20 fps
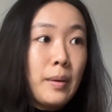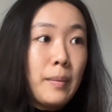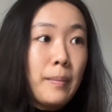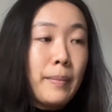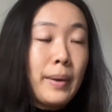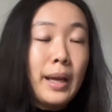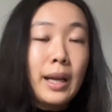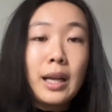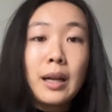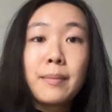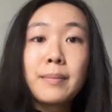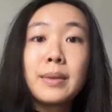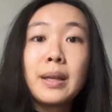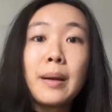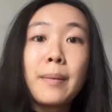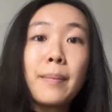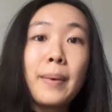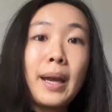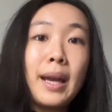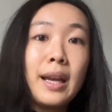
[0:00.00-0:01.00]
pick up their
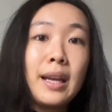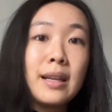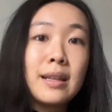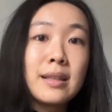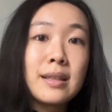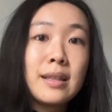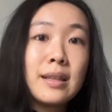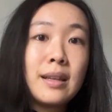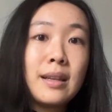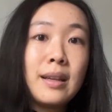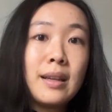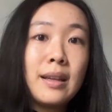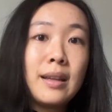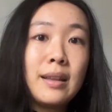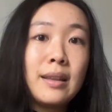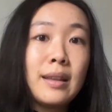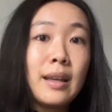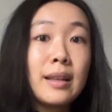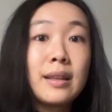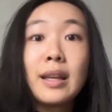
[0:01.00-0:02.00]
pace
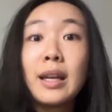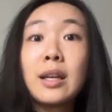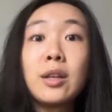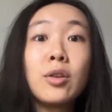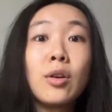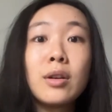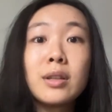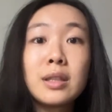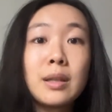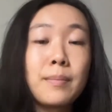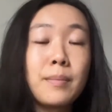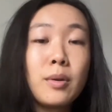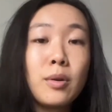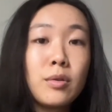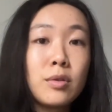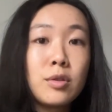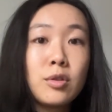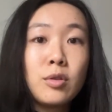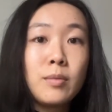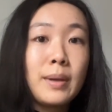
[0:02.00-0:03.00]
that they're not
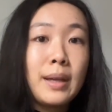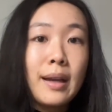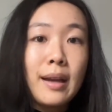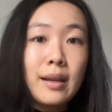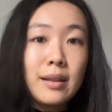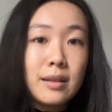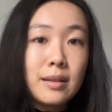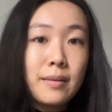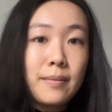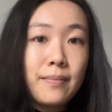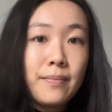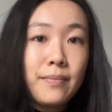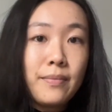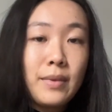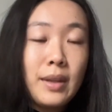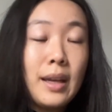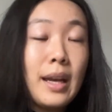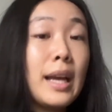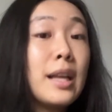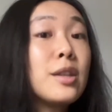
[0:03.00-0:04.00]
supposed to be at.
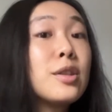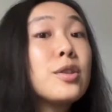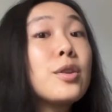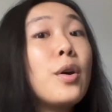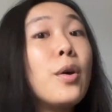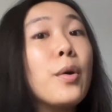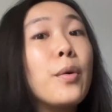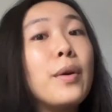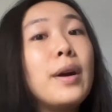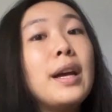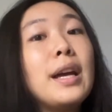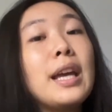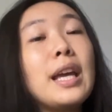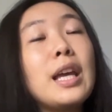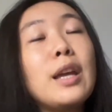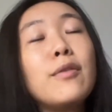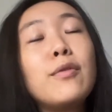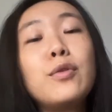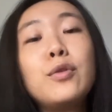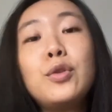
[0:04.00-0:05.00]
And so
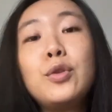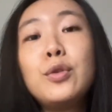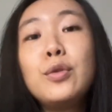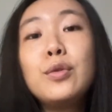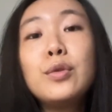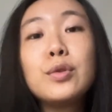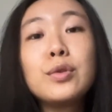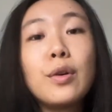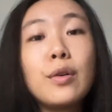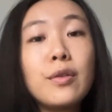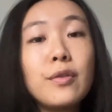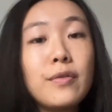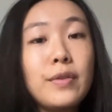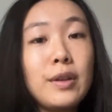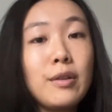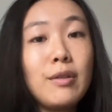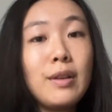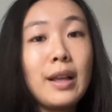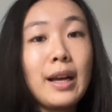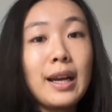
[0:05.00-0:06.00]
if you don't
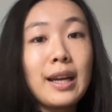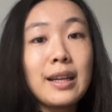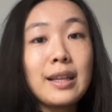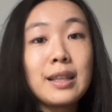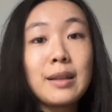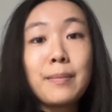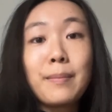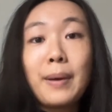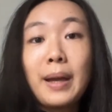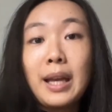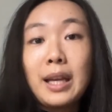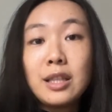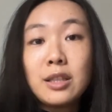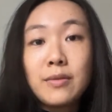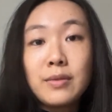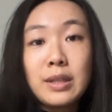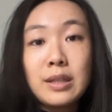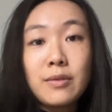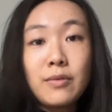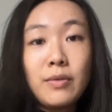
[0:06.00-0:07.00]
feel like the pace of
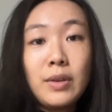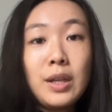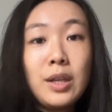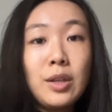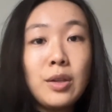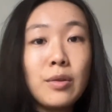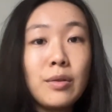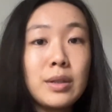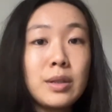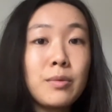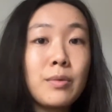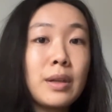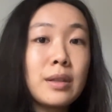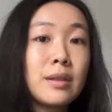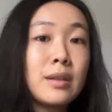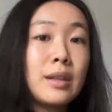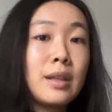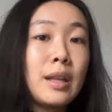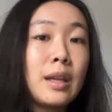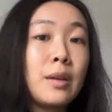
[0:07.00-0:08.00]
this video is
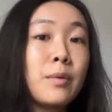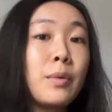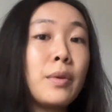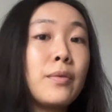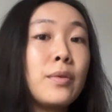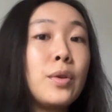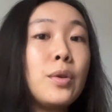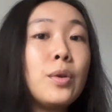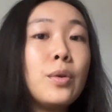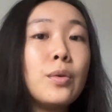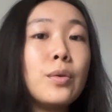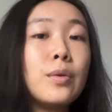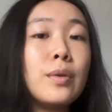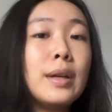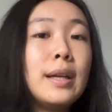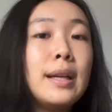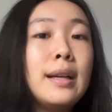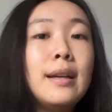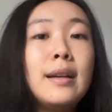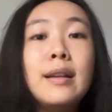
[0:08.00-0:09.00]
resonating with you,
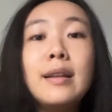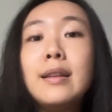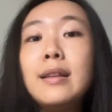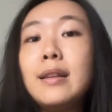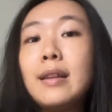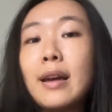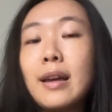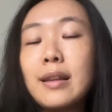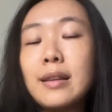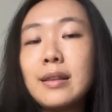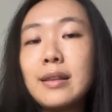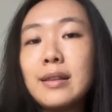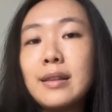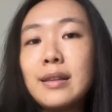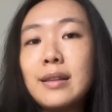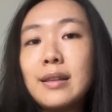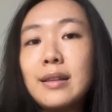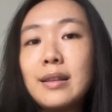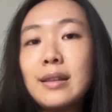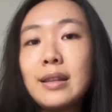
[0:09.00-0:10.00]
then
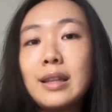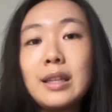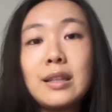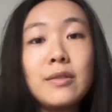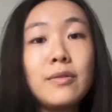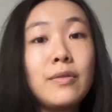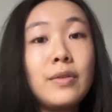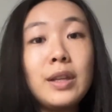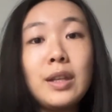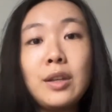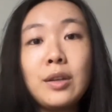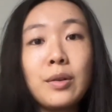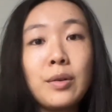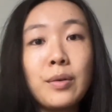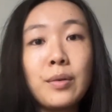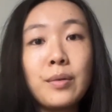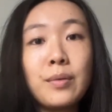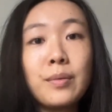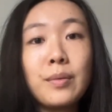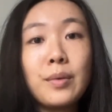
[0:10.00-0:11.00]
this
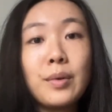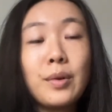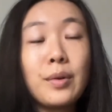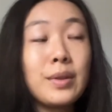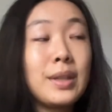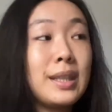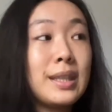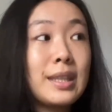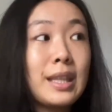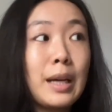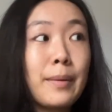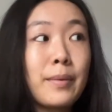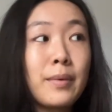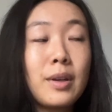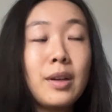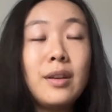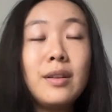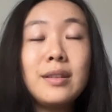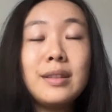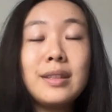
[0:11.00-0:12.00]
video or this type of
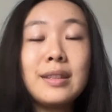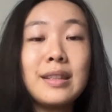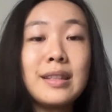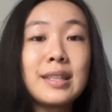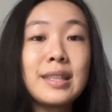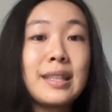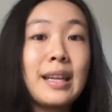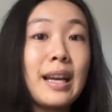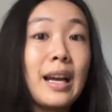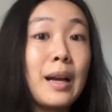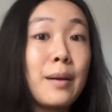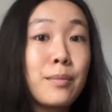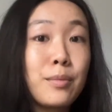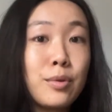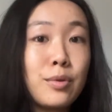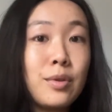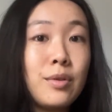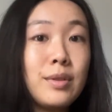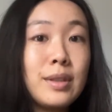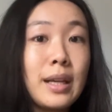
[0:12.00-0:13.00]
contents that I'm
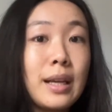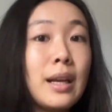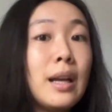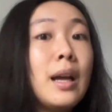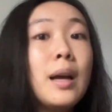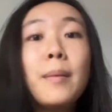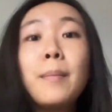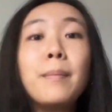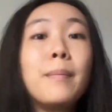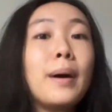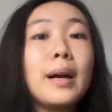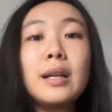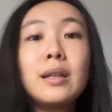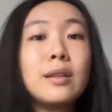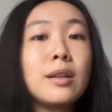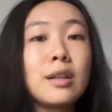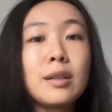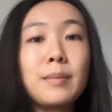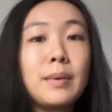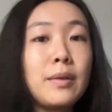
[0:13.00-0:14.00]
producing might
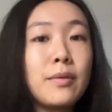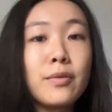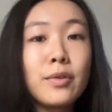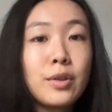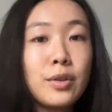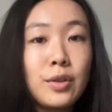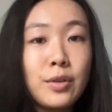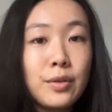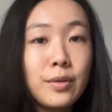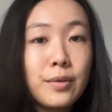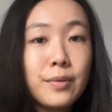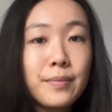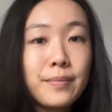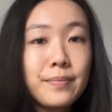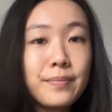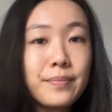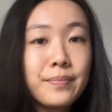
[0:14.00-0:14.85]
not be for you.